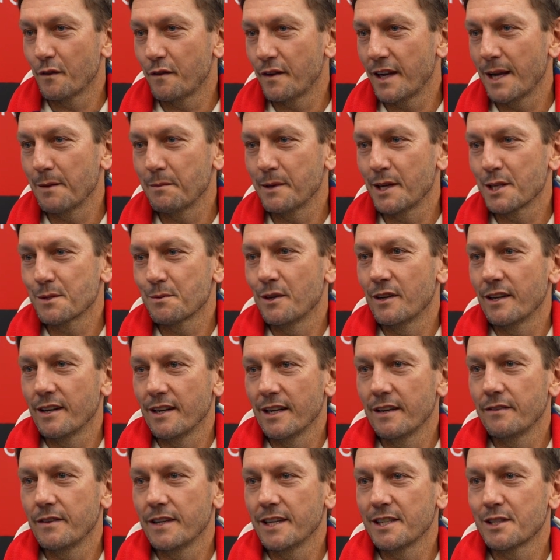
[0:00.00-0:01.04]
family as well and
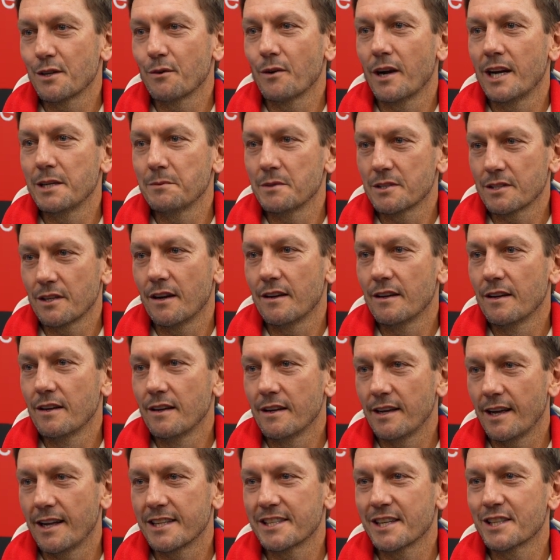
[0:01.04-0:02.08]
living his arrangement. So
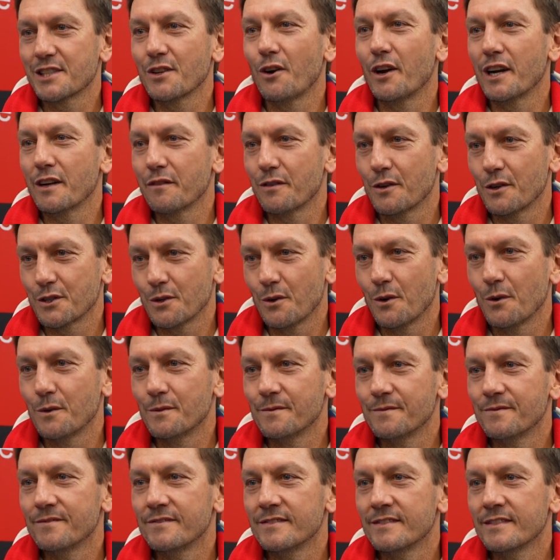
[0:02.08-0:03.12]
yeah, it's exciting for us all.
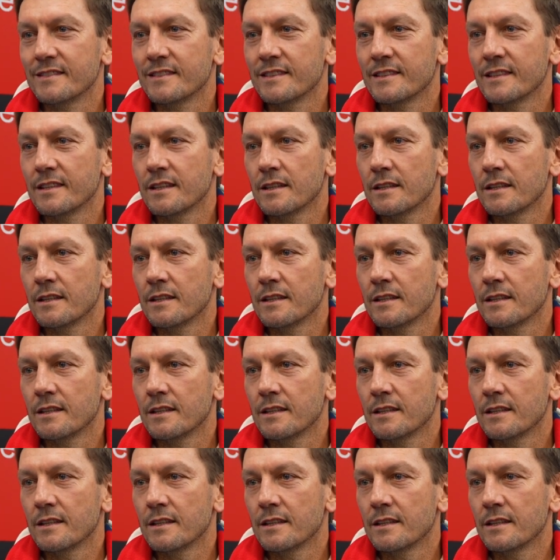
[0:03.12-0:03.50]
I'm sure